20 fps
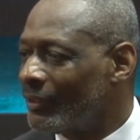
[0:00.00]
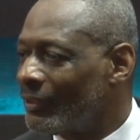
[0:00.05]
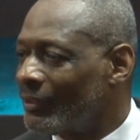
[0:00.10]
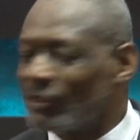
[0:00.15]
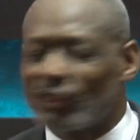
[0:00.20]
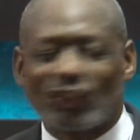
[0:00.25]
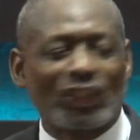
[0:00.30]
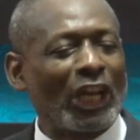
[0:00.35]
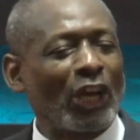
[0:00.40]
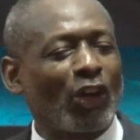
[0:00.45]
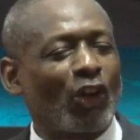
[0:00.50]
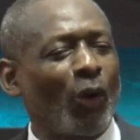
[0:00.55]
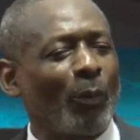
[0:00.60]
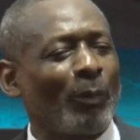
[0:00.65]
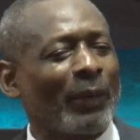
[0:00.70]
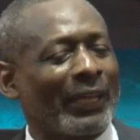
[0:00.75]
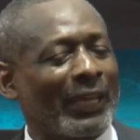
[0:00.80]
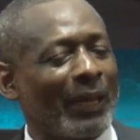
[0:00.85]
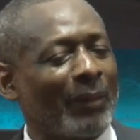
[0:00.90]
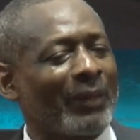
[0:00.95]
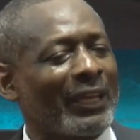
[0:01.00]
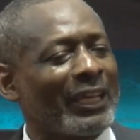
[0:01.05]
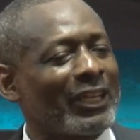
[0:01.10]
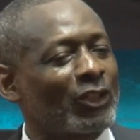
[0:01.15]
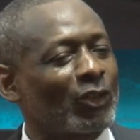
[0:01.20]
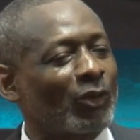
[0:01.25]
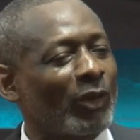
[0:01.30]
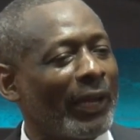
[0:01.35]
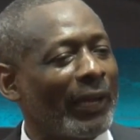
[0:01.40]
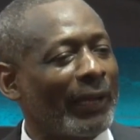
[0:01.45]
Jacob became
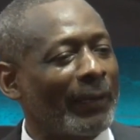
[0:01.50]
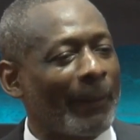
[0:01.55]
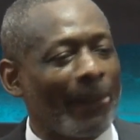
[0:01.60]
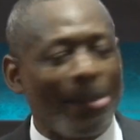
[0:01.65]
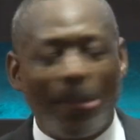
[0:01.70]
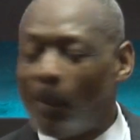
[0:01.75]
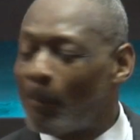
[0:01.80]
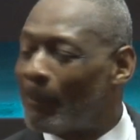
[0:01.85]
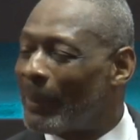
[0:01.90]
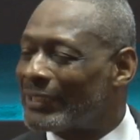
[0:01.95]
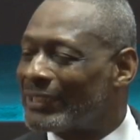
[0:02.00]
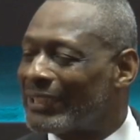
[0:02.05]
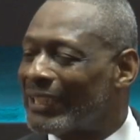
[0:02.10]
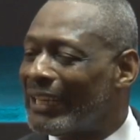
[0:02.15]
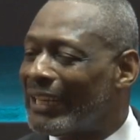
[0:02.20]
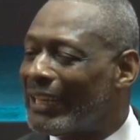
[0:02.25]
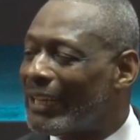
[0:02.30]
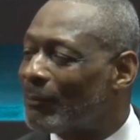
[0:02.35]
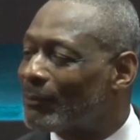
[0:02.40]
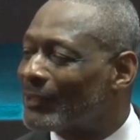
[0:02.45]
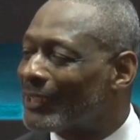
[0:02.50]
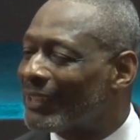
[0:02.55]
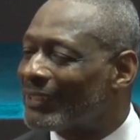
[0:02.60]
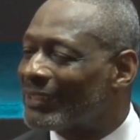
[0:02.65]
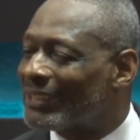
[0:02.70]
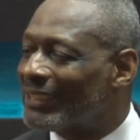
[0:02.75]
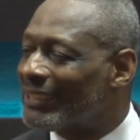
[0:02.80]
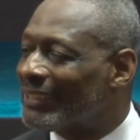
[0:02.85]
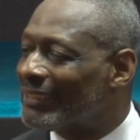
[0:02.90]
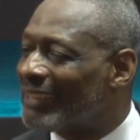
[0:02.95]
Israel, but he limped
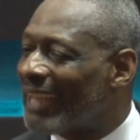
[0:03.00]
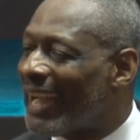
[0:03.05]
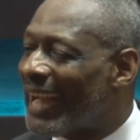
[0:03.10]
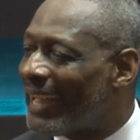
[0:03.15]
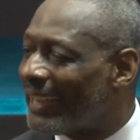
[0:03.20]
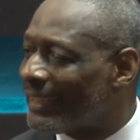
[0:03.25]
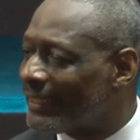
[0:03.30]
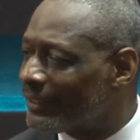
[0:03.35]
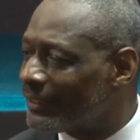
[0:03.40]
until he died.